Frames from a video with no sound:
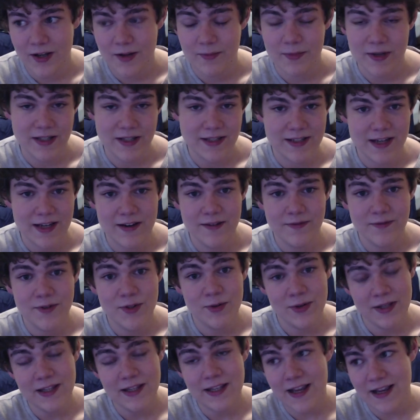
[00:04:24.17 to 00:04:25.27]
But instead of
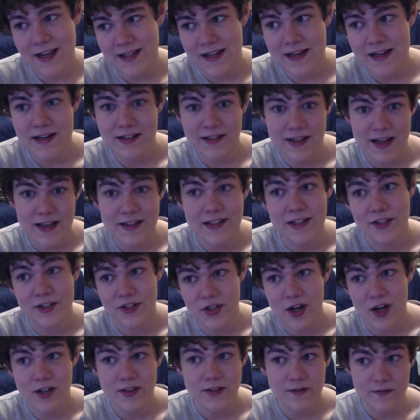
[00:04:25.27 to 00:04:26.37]
doing the essay in class, I just
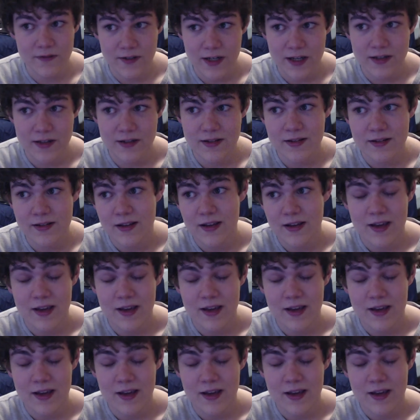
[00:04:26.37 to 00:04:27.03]
talked to friends.